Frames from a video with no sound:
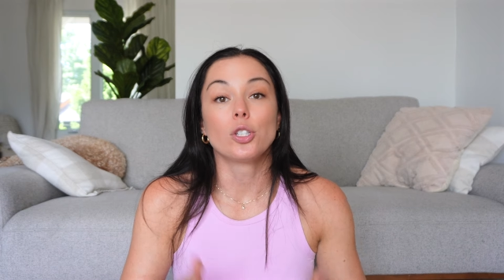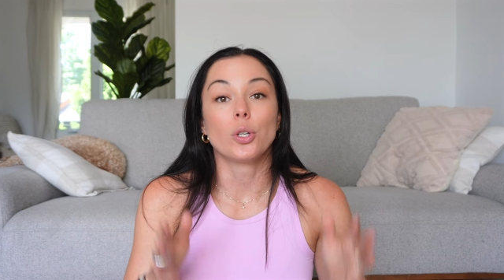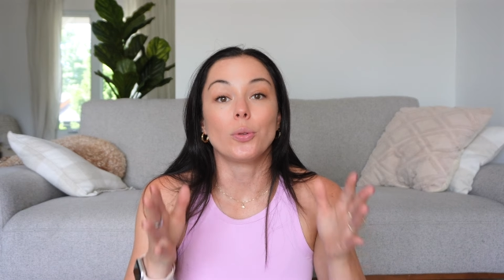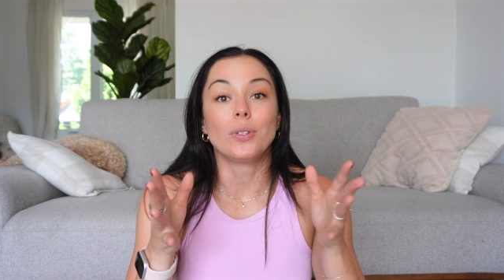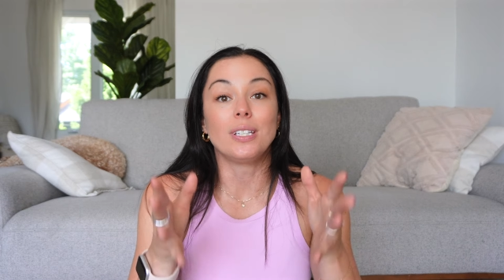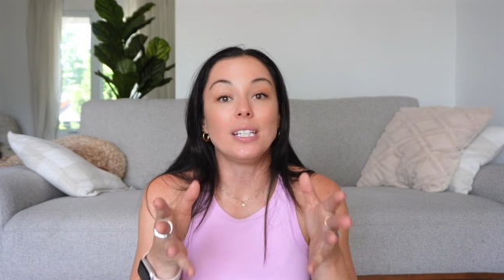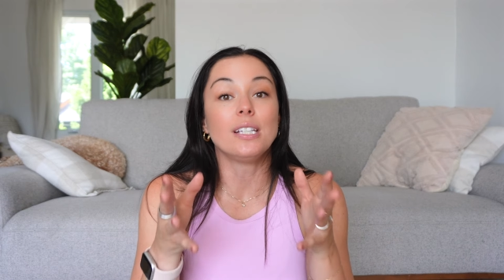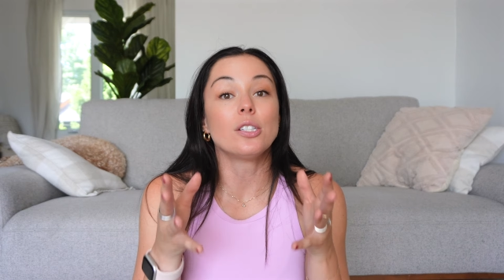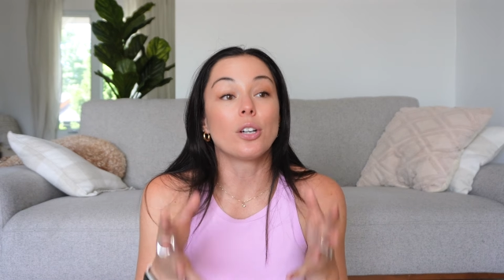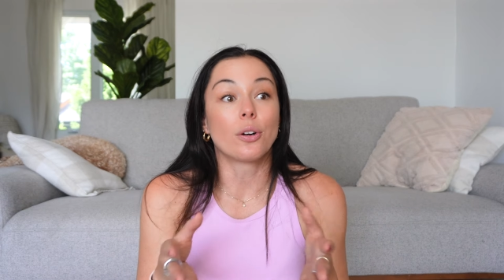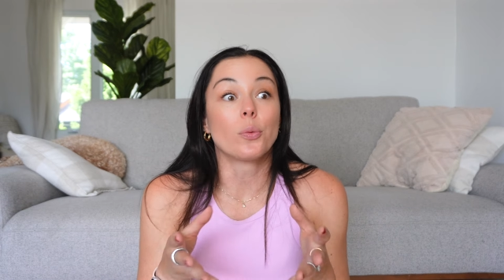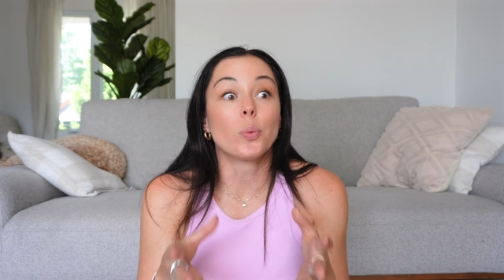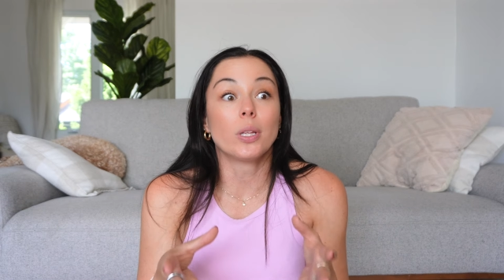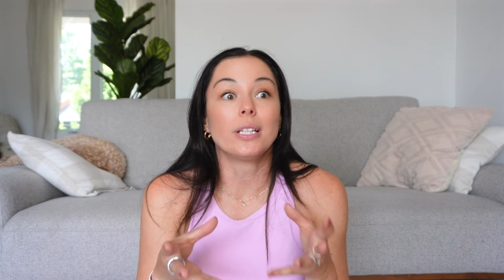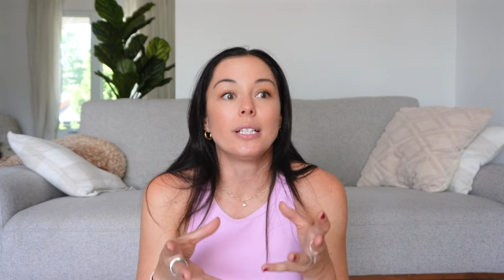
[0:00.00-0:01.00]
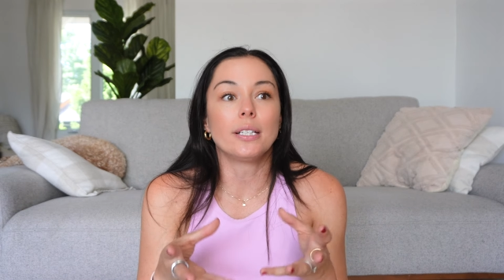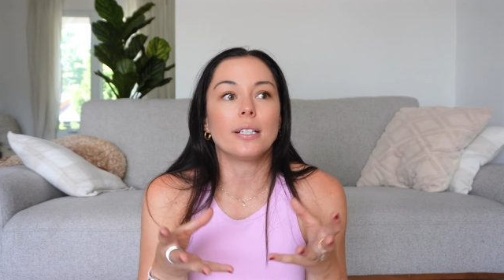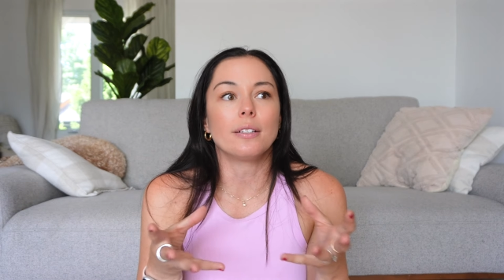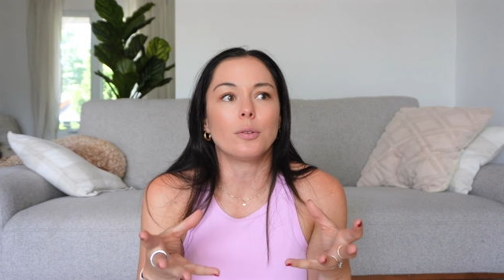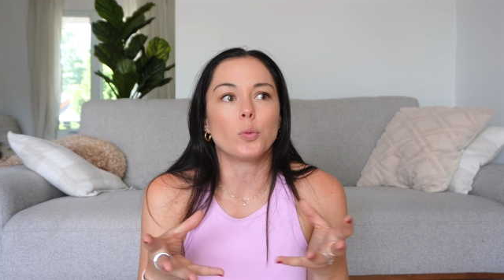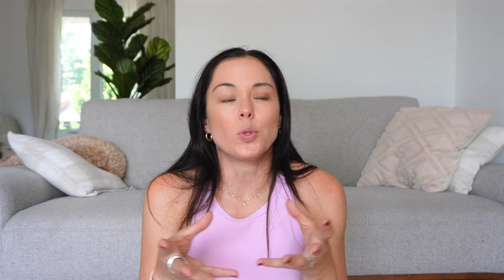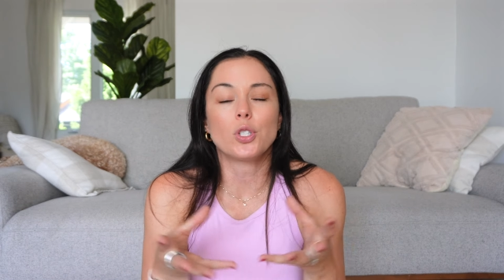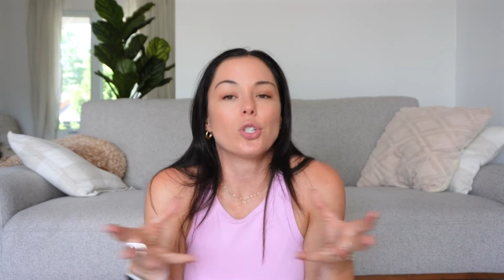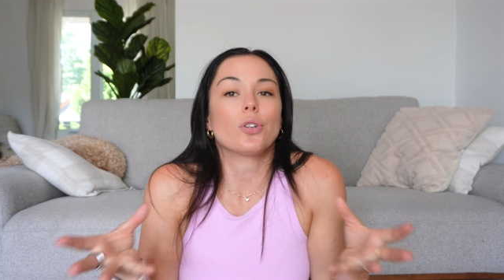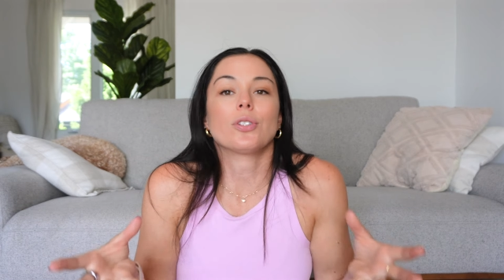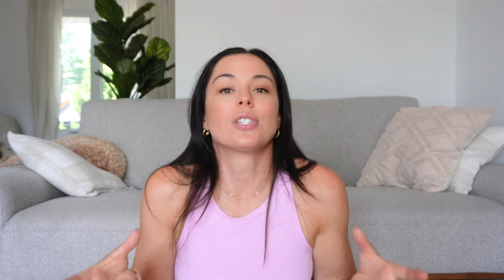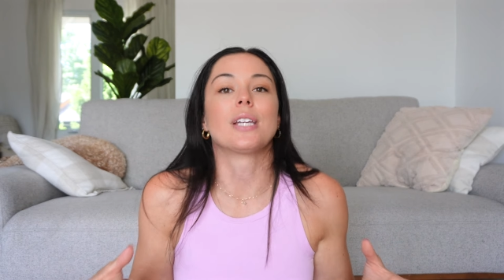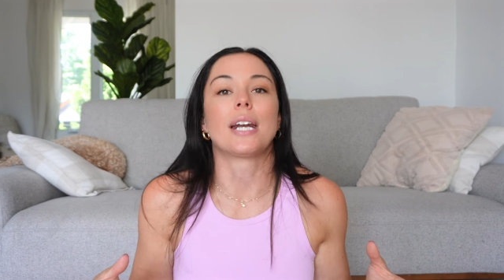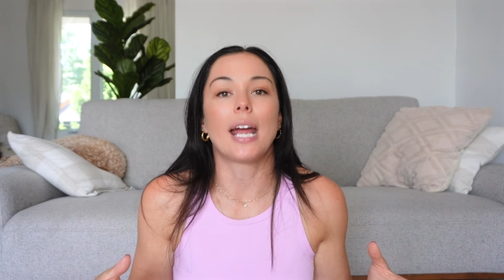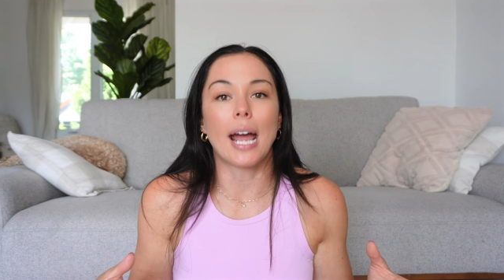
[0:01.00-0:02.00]
So these are really the
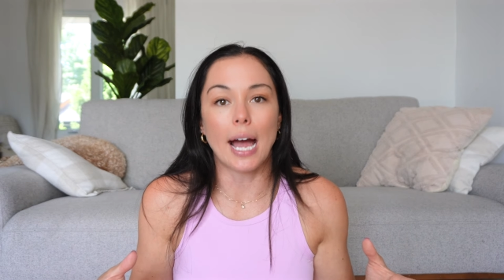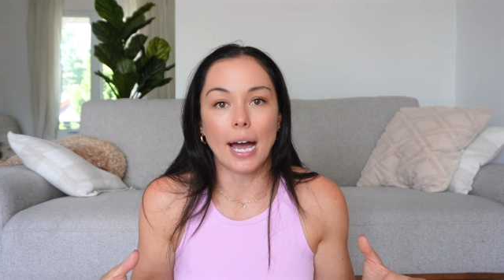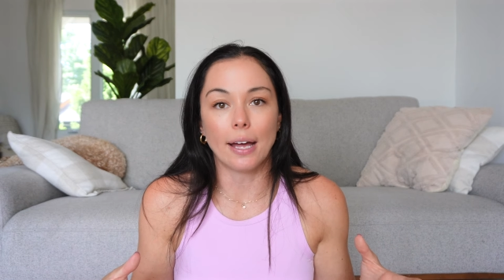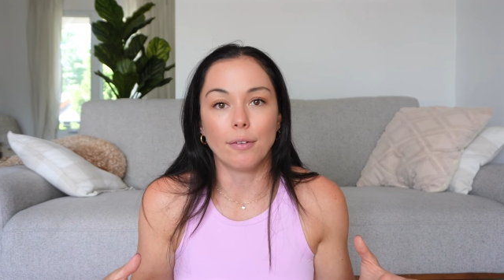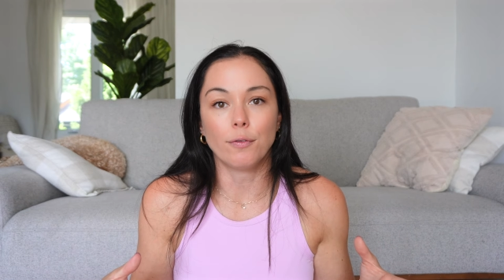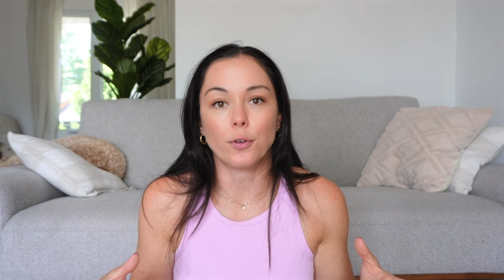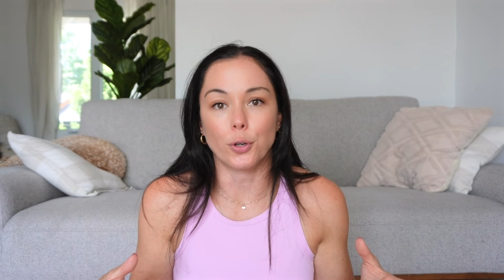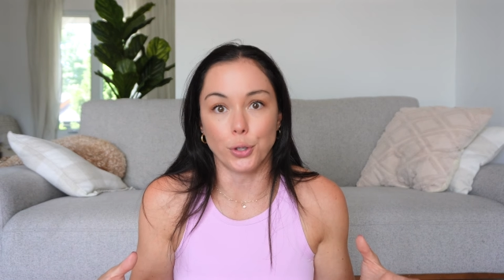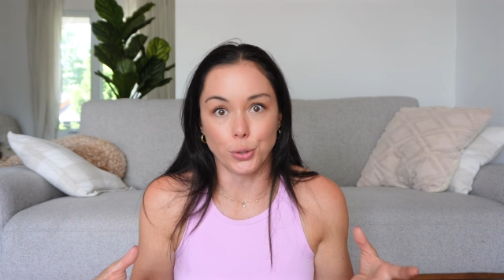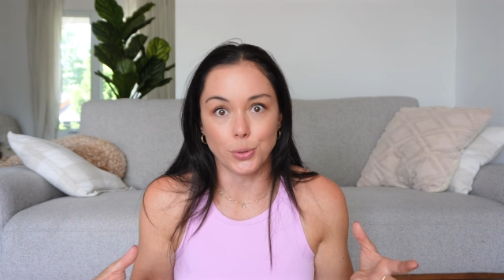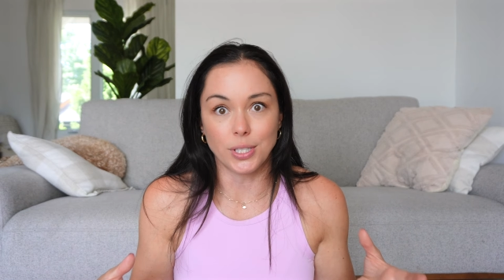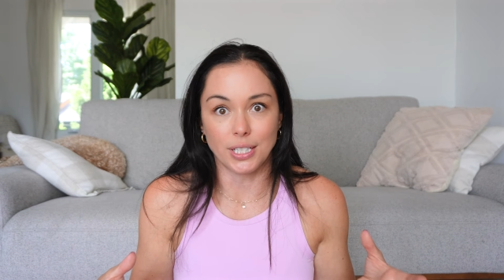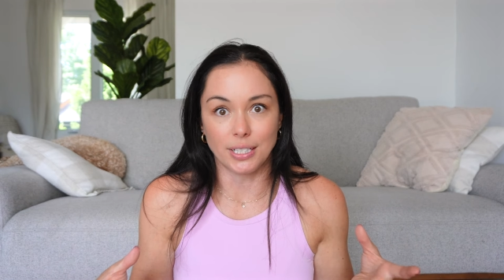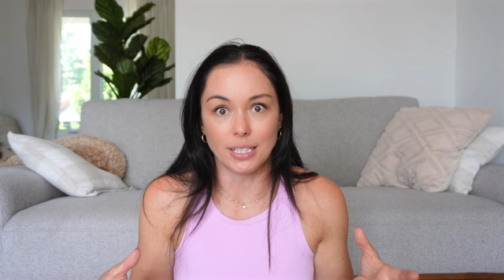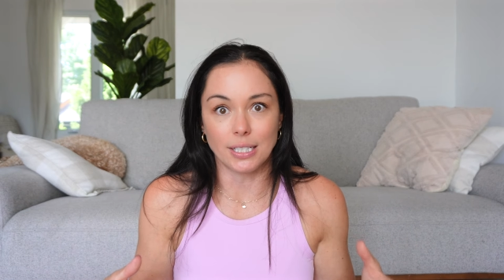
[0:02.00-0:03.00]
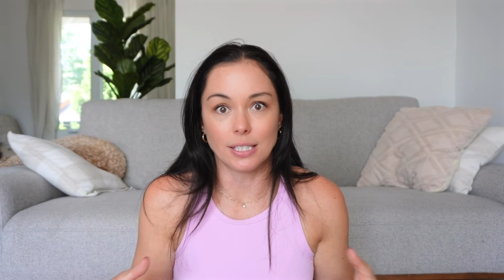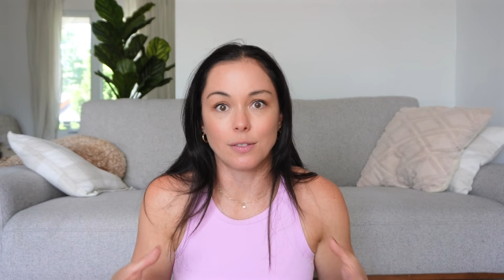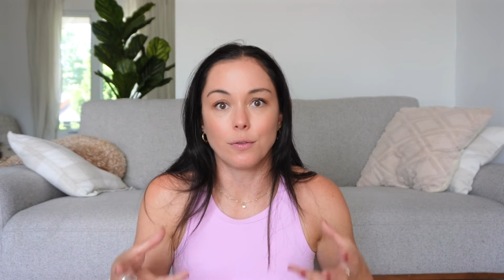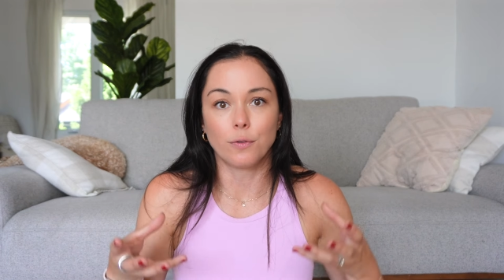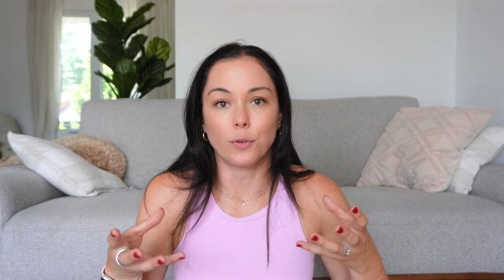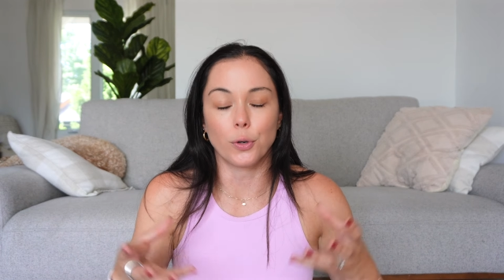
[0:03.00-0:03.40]
results that I had for using this